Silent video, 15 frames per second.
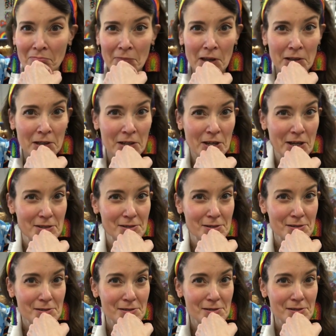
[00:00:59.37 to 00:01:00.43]
Any
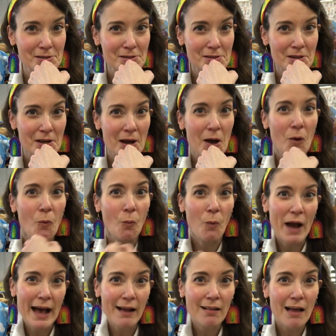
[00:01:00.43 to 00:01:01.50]
guesses?
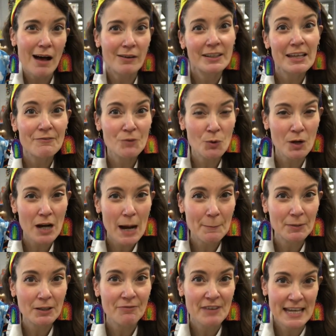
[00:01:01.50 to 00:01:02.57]
Well, I'll give you a
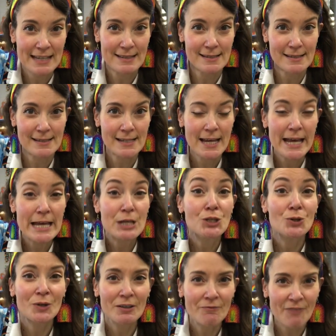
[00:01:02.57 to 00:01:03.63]
couple of hints. You
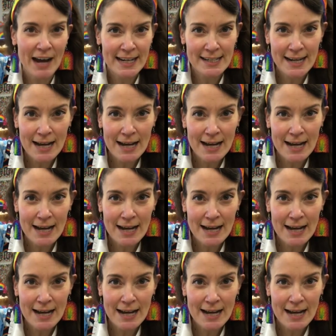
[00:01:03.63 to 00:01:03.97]
can find it